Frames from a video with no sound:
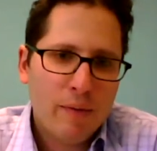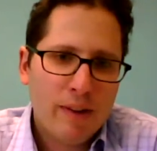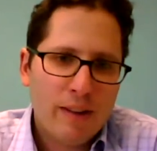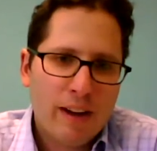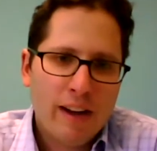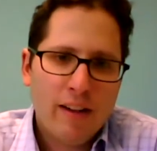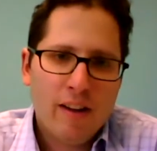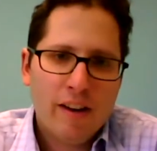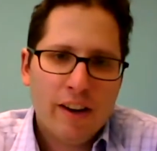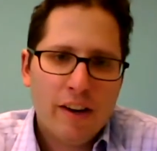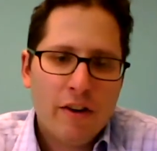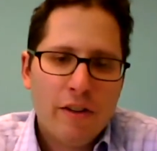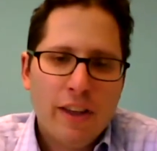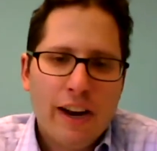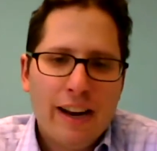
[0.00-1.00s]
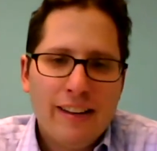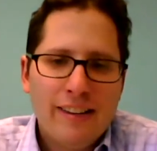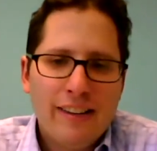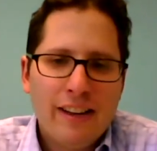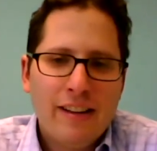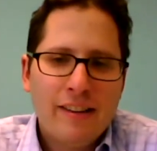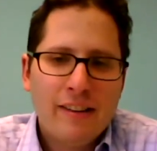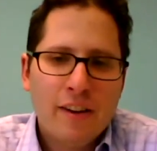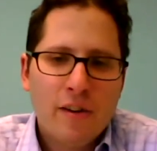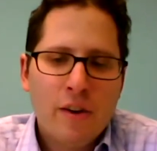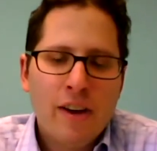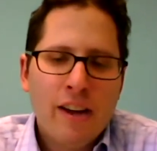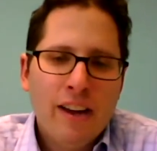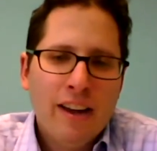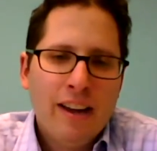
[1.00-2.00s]
with dialogue here in the United States. So
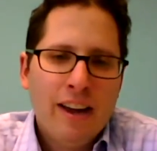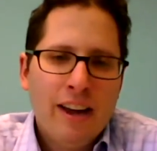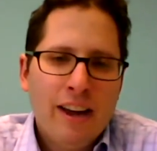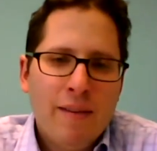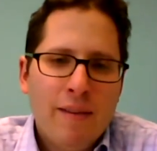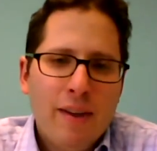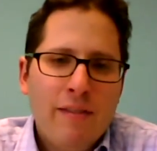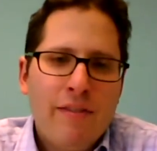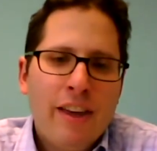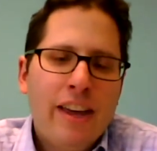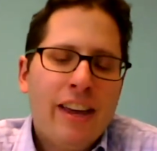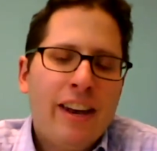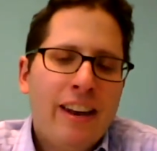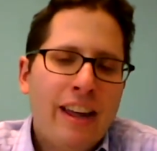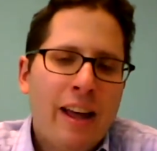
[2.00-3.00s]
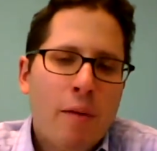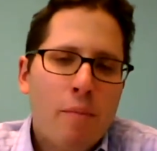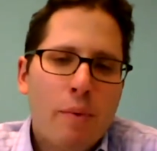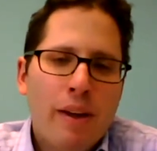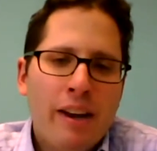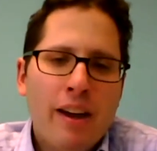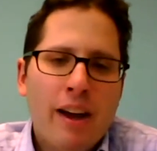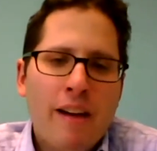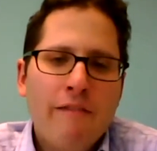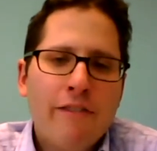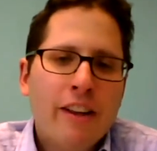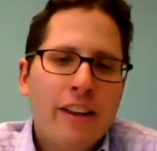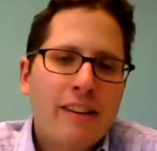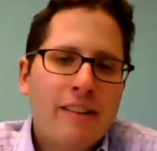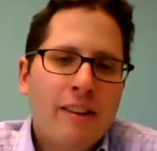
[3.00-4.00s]
if they can help in
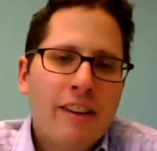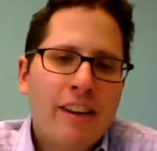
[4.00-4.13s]
conflicts,